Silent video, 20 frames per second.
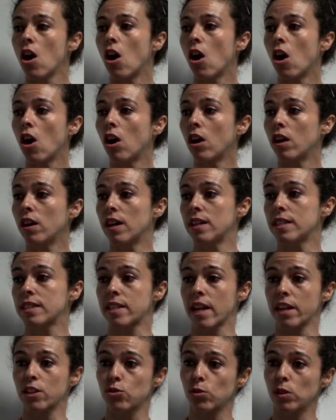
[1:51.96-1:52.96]
or
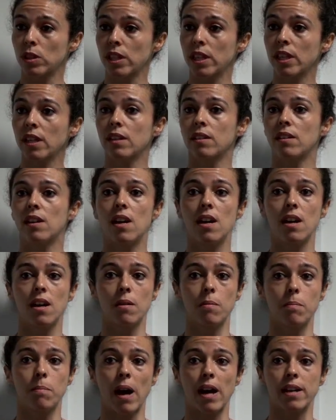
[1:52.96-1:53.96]
asexually
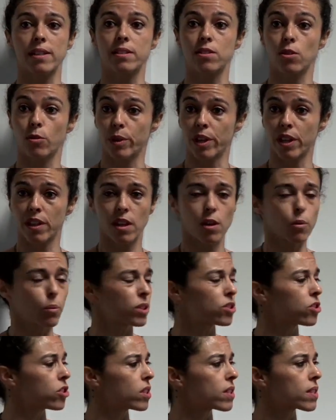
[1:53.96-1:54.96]
by Ceridia,
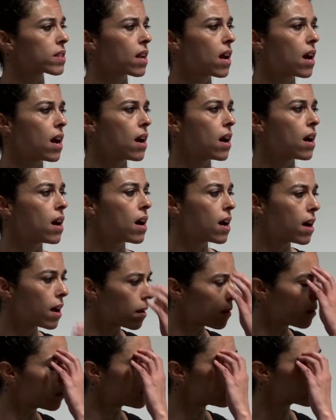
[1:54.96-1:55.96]
which is
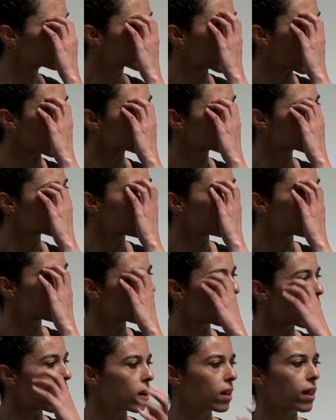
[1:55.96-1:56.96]
a kind of
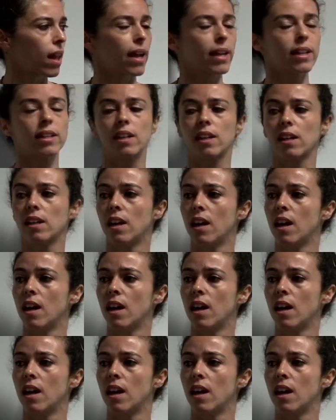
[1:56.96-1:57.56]
more like